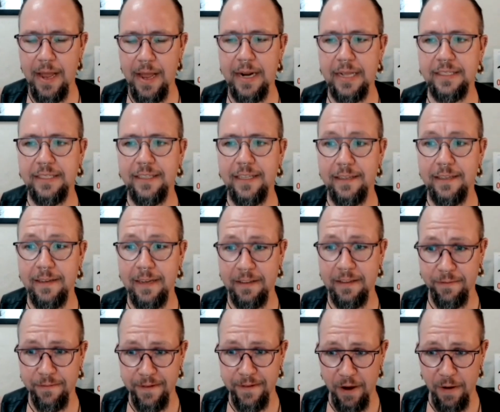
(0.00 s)
and it's it's
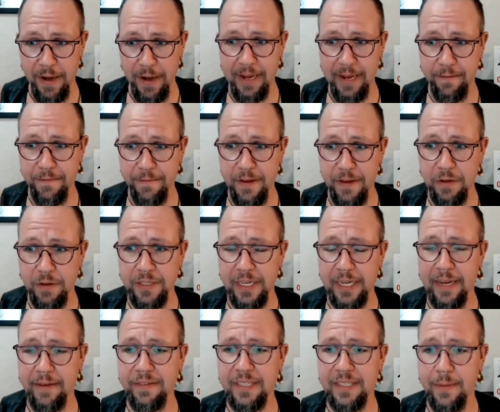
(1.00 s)
very confusing
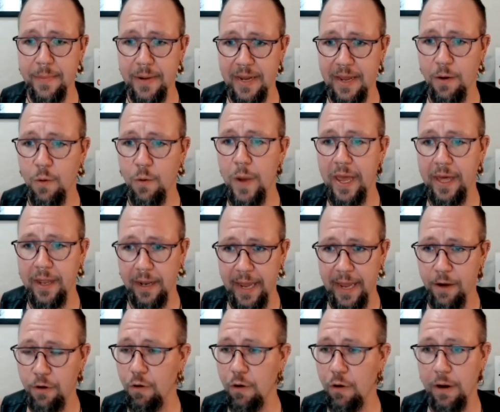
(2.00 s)
if somebody a week
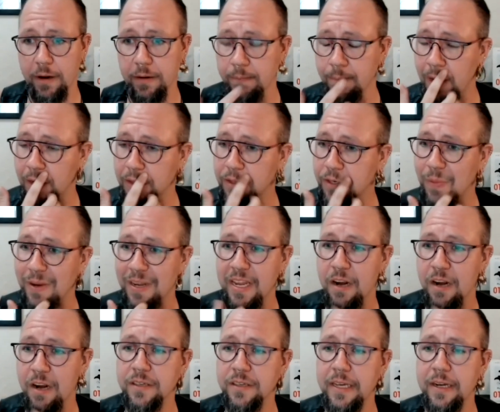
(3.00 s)
later or multiple
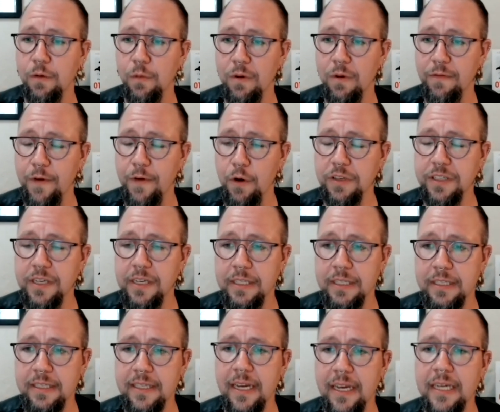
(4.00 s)
years later revokes
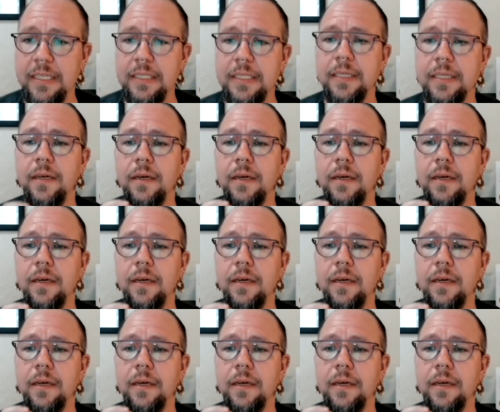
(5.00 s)
consent.